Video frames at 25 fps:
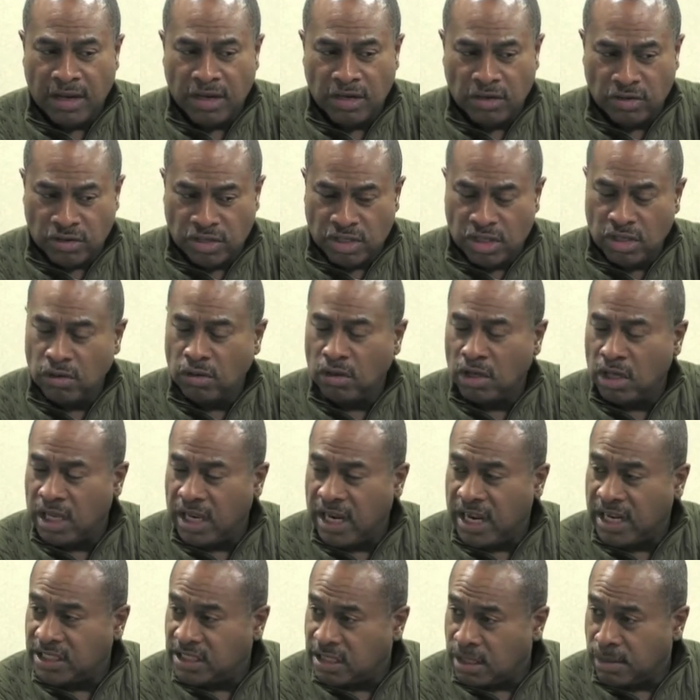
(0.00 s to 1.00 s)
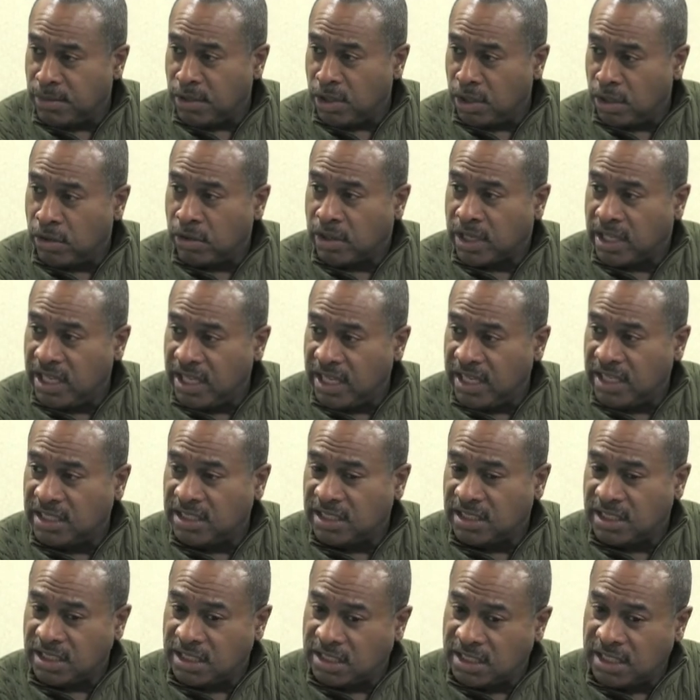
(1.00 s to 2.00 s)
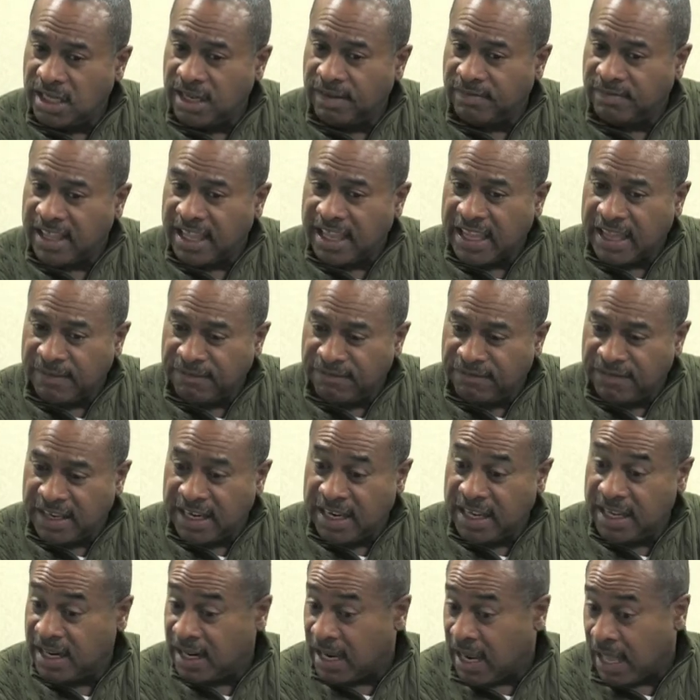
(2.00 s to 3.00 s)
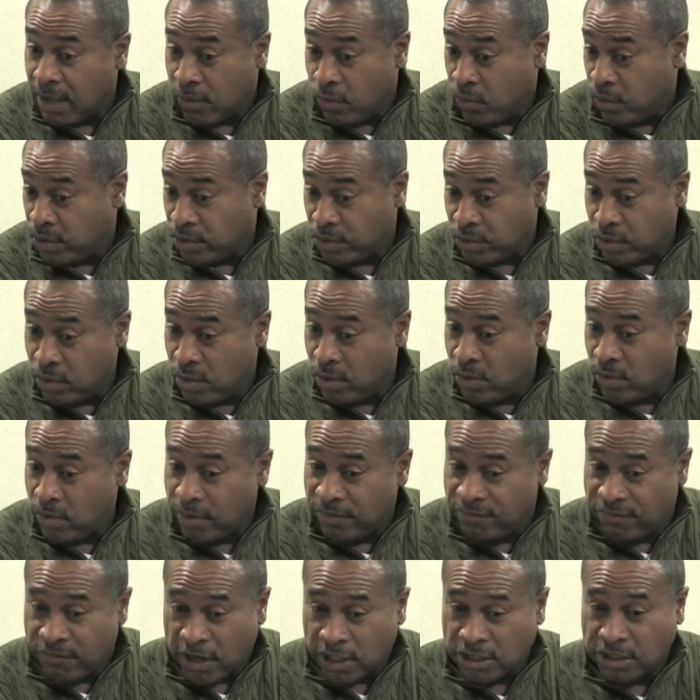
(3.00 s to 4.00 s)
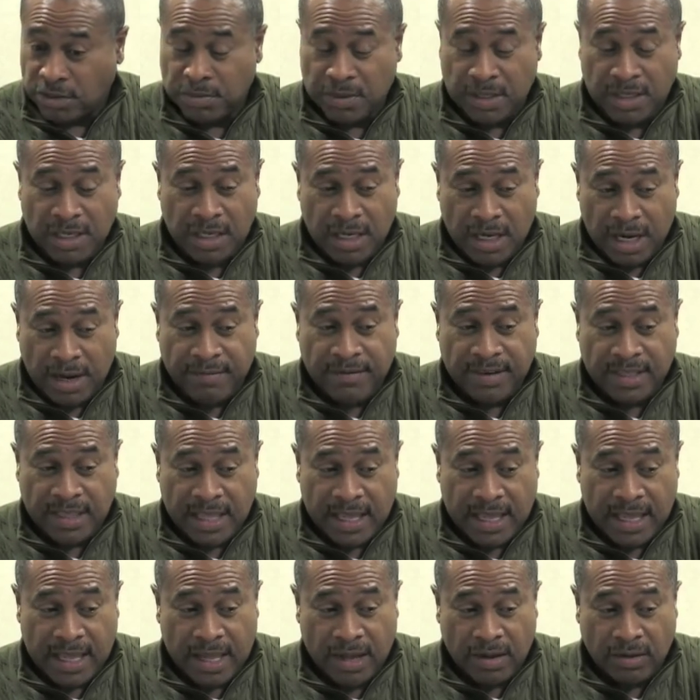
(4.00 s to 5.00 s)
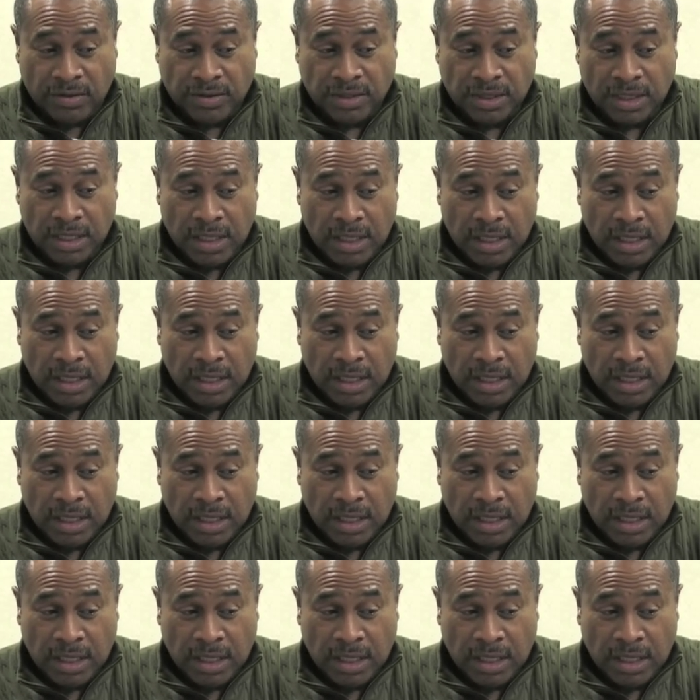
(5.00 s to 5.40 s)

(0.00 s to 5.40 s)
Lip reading: you're still looking at some of your kids to see if they can fit in like we're doing with freshmen and everything else,